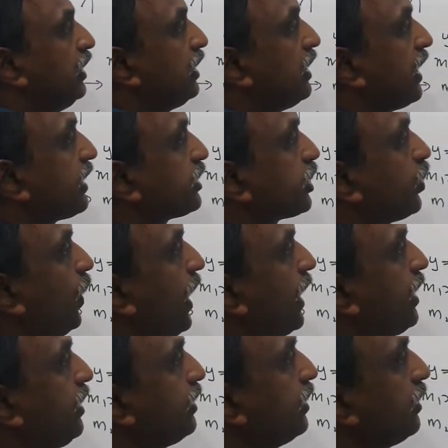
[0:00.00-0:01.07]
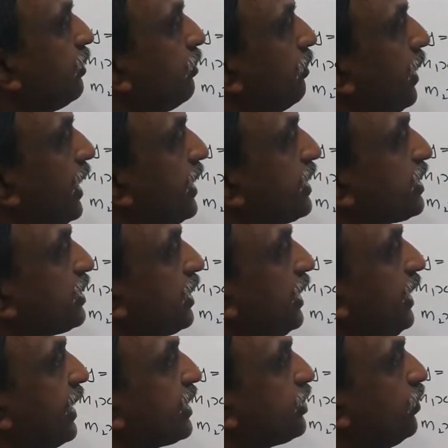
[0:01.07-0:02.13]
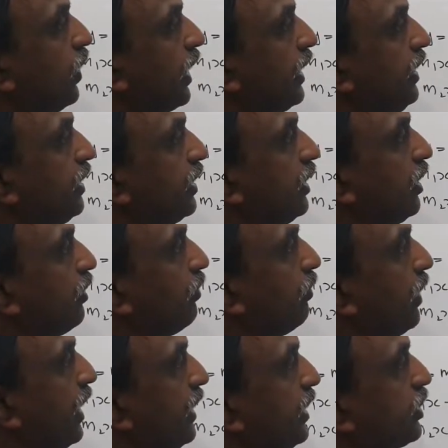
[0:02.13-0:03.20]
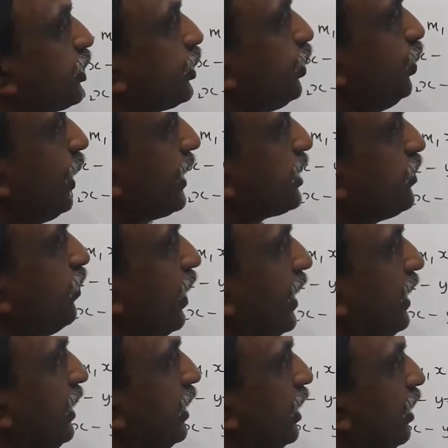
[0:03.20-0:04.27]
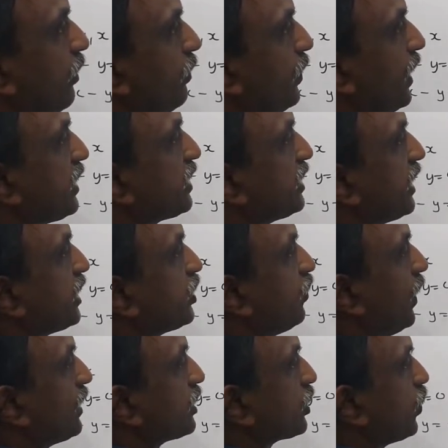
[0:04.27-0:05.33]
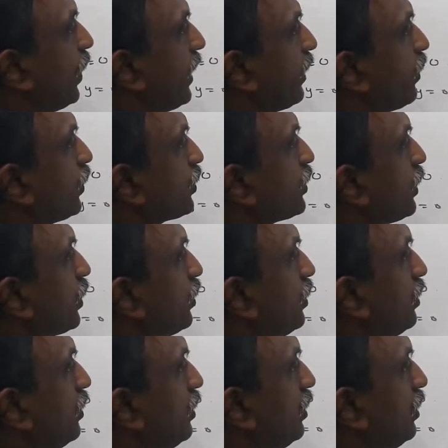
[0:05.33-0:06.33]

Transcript: X square minus 3xy minus 2xy plus 6y square equal to 0.